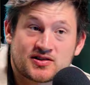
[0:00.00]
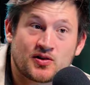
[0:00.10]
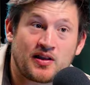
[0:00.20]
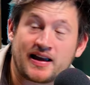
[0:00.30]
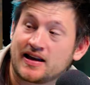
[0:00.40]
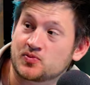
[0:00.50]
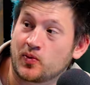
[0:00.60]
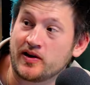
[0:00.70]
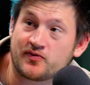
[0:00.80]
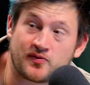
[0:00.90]
Yes. So, like, because
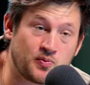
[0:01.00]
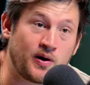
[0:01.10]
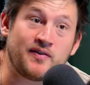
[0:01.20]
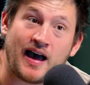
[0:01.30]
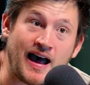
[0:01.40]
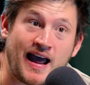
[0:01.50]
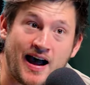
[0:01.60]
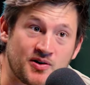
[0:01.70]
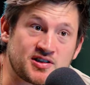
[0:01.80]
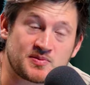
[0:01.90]
we've we've had
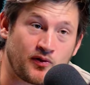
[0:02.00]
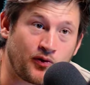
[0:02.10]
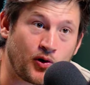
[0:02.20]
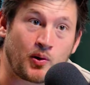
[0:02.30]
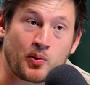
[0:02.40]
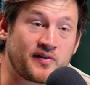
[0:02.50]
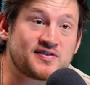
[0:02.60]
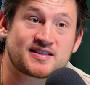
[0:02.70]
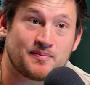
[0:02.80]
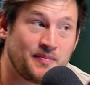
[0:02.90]
houses before where we've
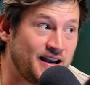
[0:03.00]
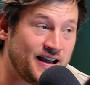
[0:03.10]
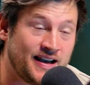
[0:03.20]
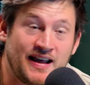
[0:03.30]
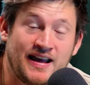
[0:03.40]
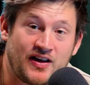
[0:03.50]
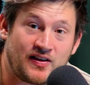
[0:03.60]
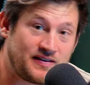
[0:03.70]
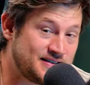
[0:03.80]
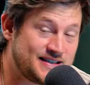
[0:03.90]
submitted
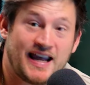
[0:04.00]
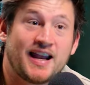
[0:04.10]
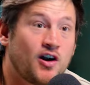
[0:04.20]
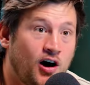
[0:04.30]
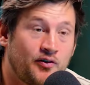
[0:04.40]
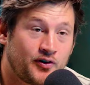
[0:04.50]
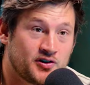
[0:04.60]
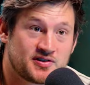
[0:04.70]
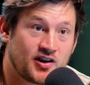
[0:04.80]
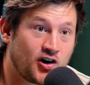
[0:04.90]
yeah. ten
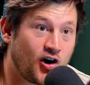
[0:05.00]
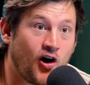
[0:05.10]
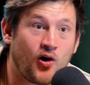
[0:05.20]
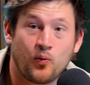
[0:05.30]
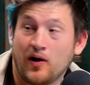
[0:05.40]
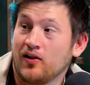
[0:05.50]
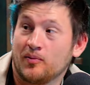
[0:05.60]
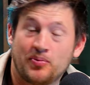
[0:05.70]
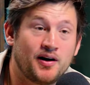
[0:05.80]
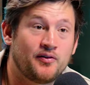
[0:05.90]
offers that are all well
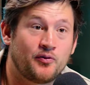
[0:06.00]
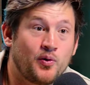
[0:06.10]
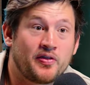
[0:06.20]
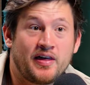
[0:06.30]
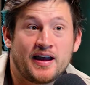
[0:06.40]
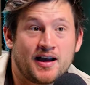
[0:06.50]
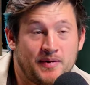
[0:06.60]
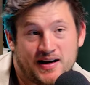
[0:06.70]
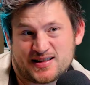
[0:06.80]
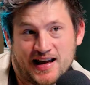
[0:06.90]
above what they come
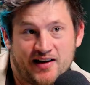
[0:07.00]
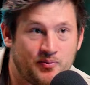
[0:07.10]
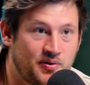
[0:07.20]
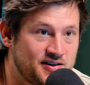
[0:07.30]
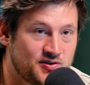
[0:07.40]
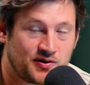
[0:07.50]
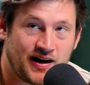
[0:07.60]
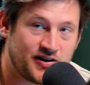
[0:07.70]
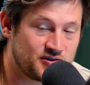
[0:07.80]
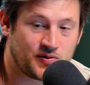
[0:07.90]
back, because they have appraisal
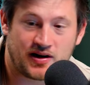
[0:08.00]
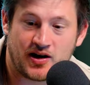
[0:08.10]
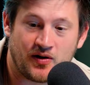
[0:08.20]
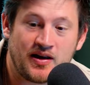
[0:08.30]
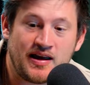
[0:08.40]
riders or what, you know,